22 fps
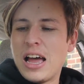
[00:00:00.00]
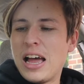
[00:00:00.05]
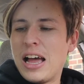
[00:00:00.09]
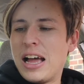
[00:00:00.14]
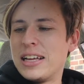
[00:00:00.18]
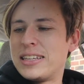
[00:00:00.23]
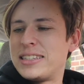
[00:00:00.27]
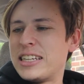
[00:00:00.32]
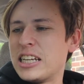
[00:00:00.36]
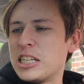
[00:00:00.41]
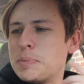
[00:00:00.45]

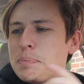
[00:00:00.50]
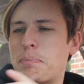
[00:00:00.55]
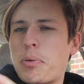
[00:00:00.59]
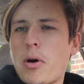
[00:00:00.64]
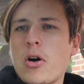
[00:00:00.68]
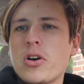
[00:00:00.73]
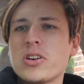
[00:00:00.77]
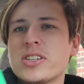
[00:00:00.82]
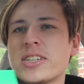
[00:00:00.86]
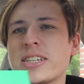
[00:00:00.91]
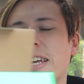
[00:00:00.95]
It says
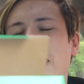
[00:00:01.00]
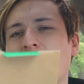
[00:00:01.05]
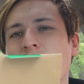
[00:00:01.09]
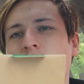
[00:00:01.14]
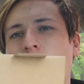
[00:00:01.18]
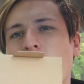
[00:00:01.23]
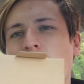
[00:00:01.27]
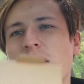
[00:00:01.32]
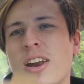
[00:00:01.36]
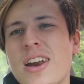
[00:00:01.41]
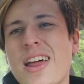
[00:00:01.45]
Boss Kit
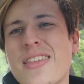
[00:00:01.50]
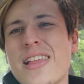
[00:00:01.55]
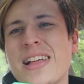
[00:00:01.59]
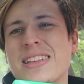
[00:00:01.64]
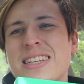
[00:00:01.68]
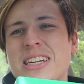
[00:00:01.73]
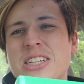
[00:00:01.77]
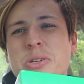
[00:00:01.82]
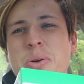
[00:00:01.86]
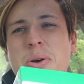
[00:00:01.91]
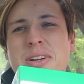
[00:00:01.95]
on it, and
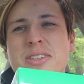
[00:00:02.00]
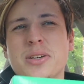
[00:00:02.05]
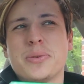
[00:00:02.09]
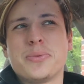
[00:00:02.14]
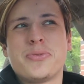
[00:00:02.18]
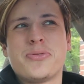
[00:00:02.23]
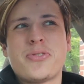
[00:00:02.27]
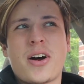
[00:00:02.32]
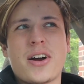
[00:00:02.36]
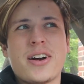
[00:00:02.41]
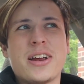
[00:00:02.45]
that's actually how I ended up
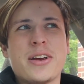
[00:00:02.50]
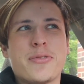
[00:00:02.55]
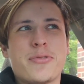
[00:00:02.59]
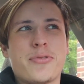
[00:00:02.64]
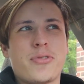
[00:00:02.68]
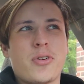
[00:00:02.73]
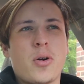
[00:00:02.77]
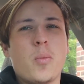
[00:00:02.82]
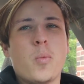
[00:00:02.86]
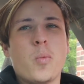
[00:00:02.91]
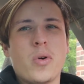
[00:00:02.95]
finding it
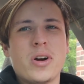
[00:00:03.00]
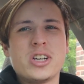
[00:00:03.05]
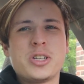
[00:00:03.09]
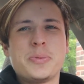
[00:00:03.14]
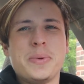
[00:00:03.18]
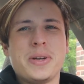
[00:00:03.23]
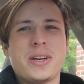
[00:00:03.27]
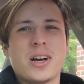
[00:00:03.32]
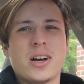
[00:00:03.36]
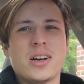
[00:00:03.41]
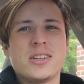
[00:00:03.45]
from Wish
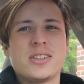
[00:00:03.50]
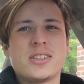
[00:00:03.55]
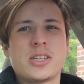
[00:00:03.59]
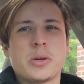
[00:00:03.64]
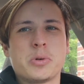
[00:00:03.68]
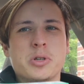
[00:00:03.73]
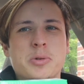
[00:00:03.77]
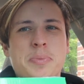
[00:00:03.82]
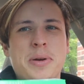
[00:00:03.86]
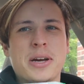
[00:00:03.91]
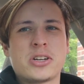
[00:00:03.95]
because there
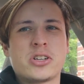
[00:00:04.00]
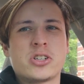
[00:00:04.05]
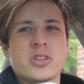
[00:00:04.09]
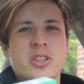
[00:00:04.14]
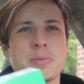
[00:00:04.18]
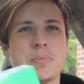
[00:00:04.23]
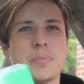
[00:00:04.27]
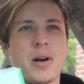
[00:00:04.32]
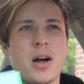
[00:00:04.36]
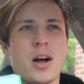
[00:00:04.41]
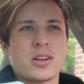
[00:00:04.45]
was pictures of
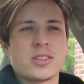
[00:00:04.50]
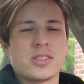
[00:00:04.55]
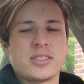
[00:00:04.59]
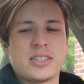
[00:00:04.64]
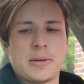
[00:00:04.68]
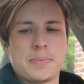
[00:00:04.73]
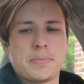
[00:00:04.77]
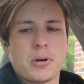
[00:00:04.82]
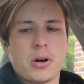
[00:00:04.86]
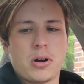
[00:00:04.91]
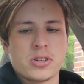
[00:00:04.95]
the box and
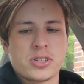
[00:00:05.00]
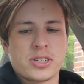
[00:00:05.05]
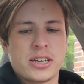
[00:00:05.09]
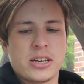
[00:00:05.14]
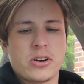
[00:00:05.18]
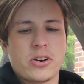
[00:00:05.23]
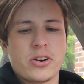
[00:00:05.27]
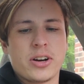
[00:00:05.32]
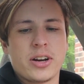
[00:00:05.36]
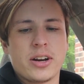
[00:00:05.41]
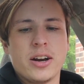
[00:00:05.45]
said Boss
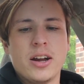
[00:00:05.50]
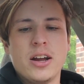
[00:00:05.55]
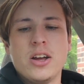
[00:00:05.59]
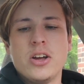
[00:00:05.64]
Kit on it.